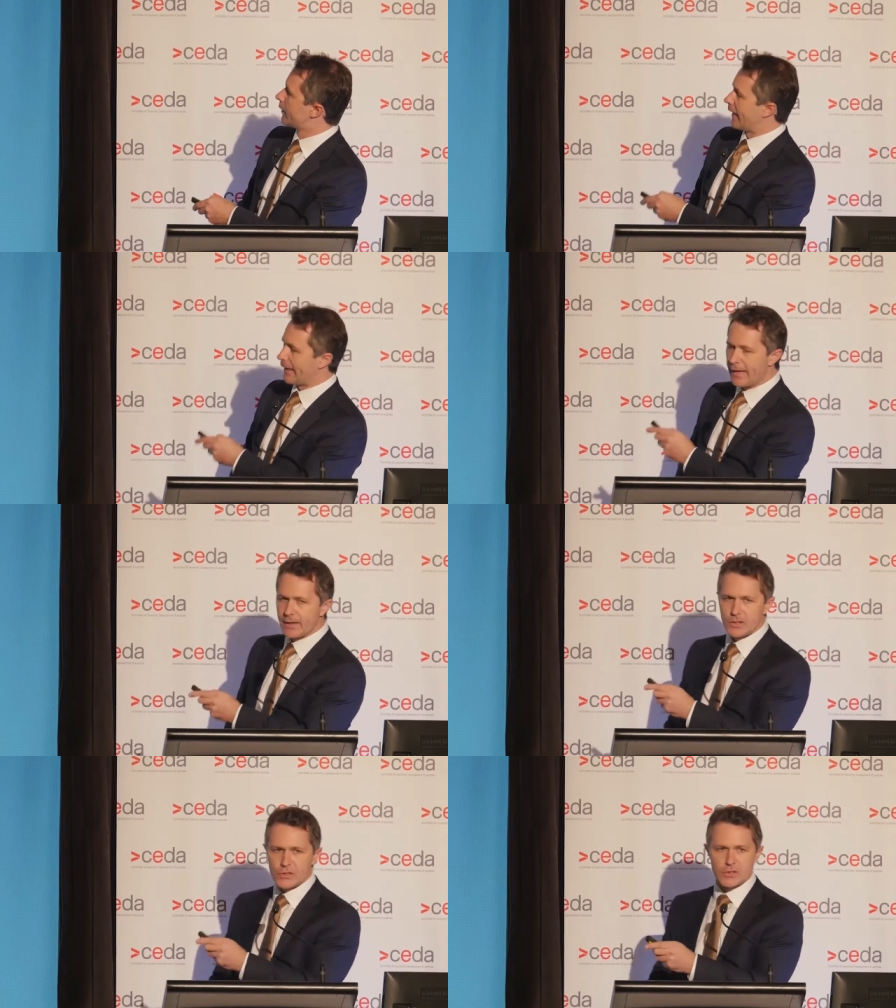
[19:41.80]

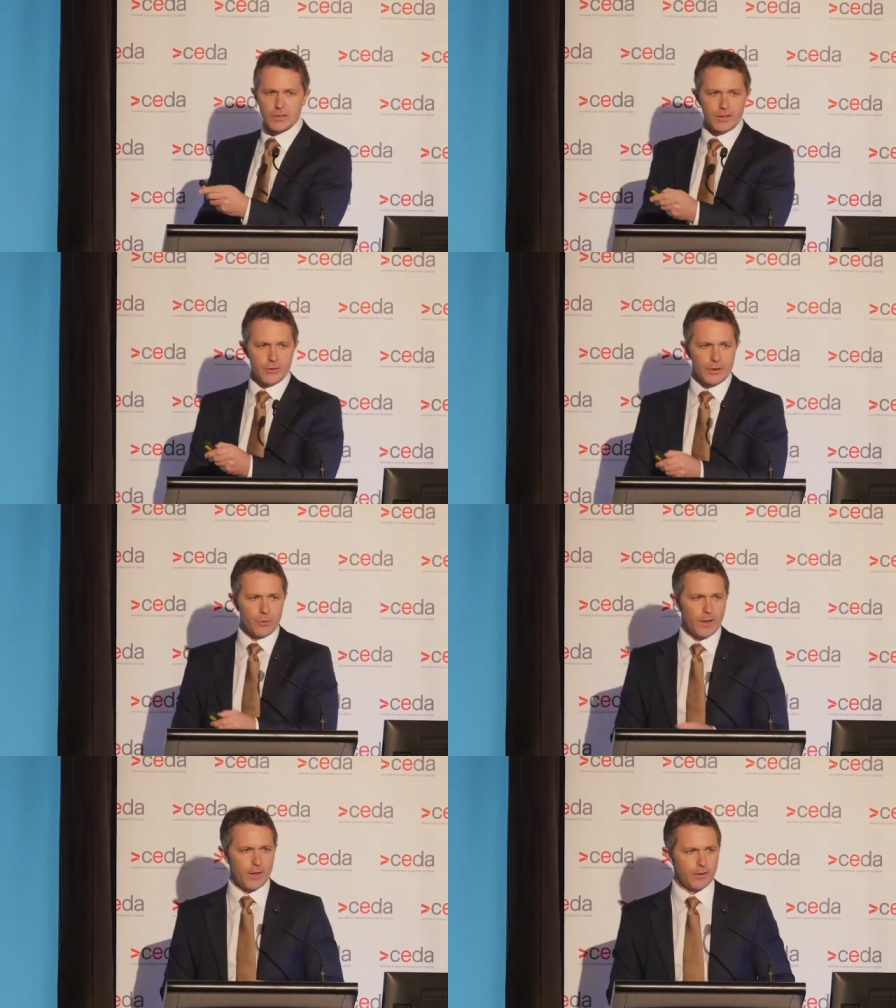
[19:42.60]
Again, this is an area
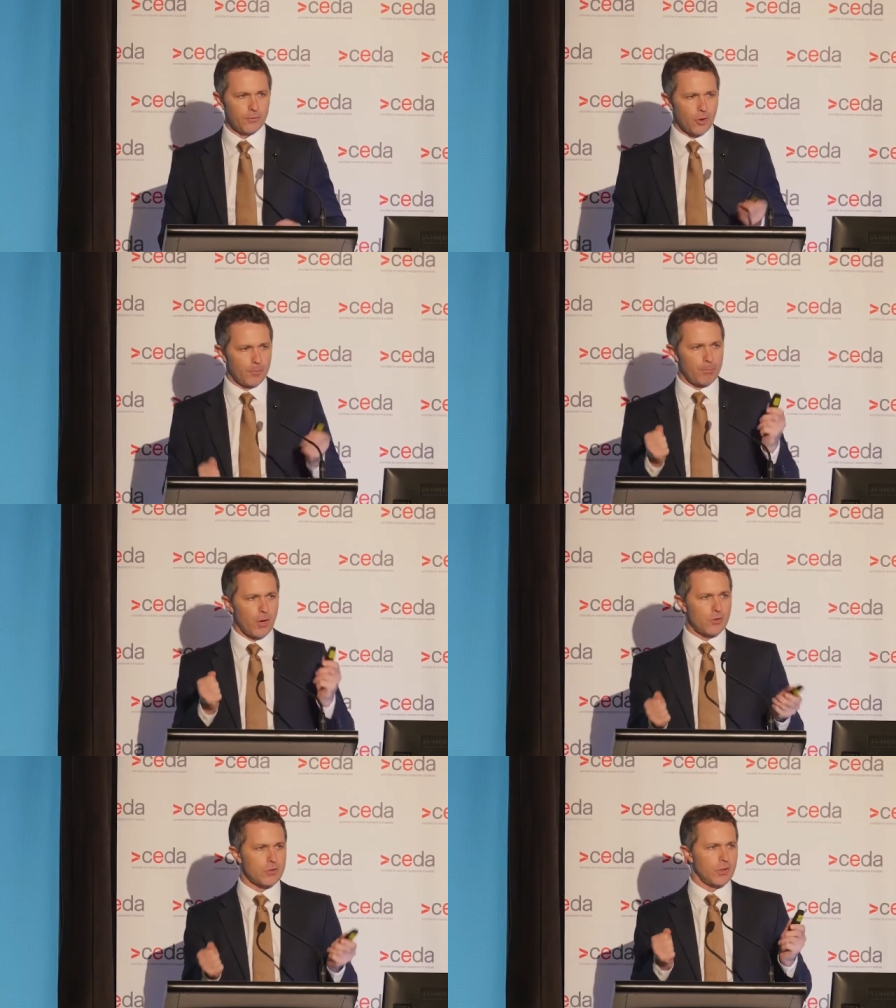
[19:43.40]
where you've got
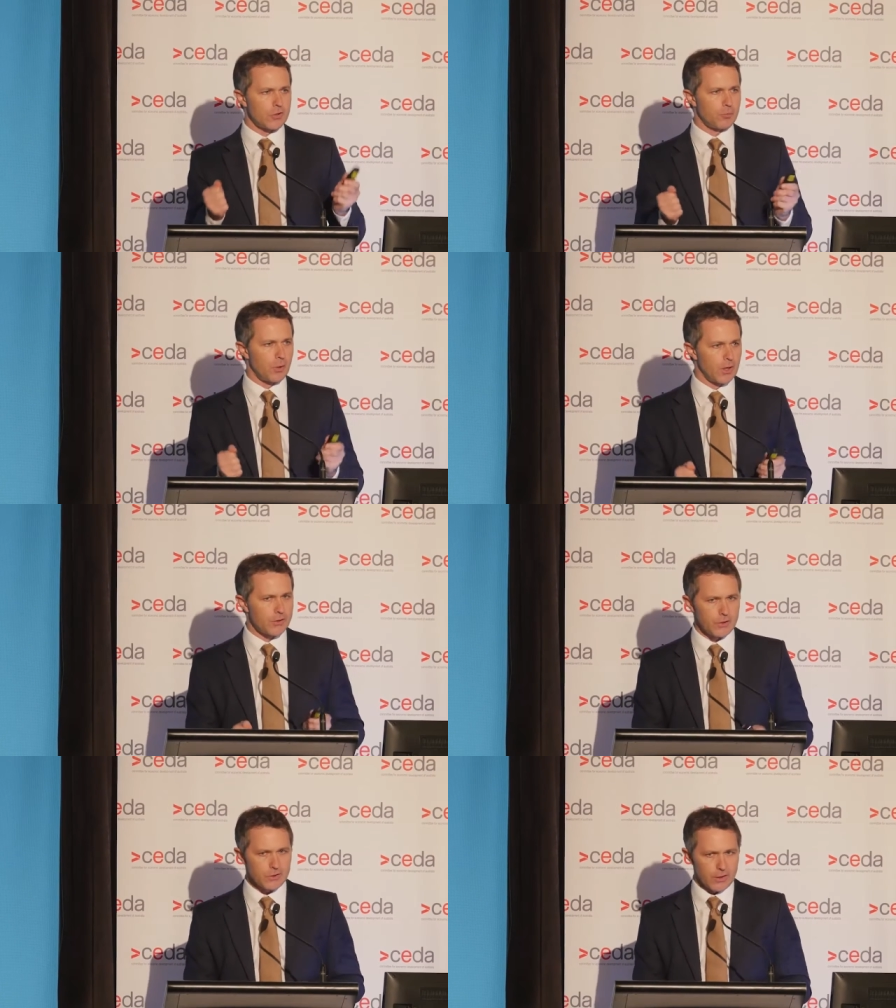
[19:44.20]
both sides of
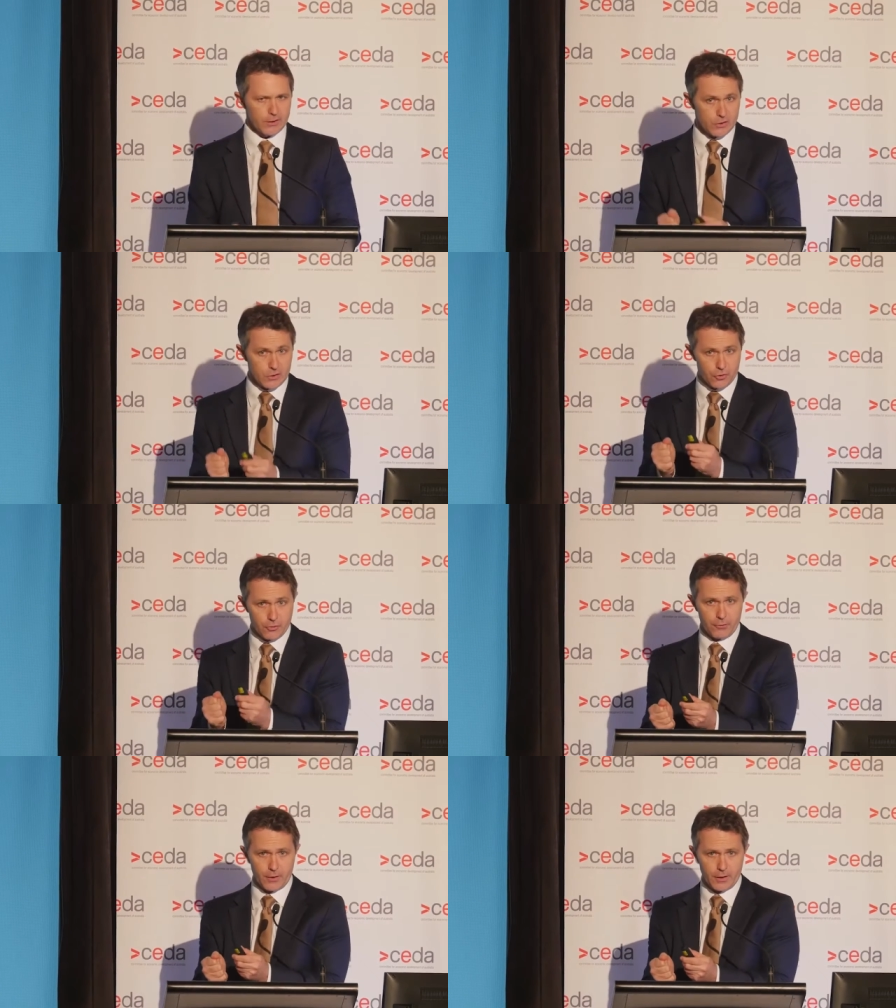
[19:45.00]
politics saying this is a
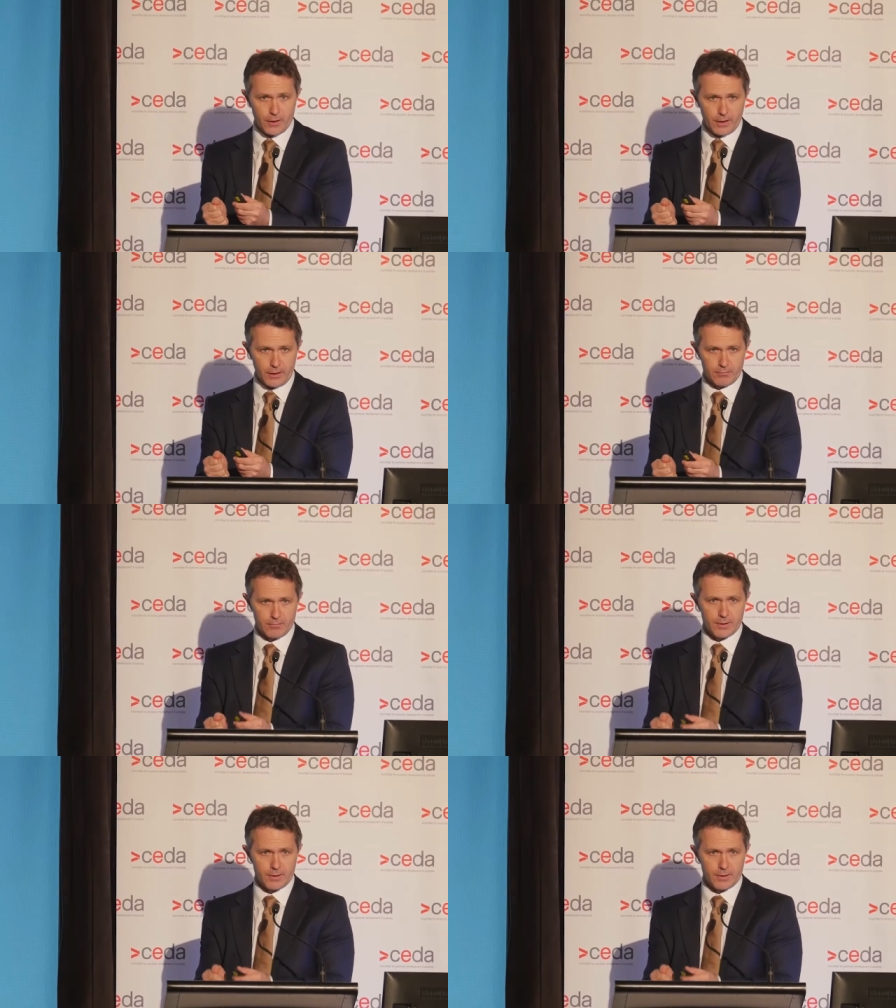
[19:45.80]
terrific idea.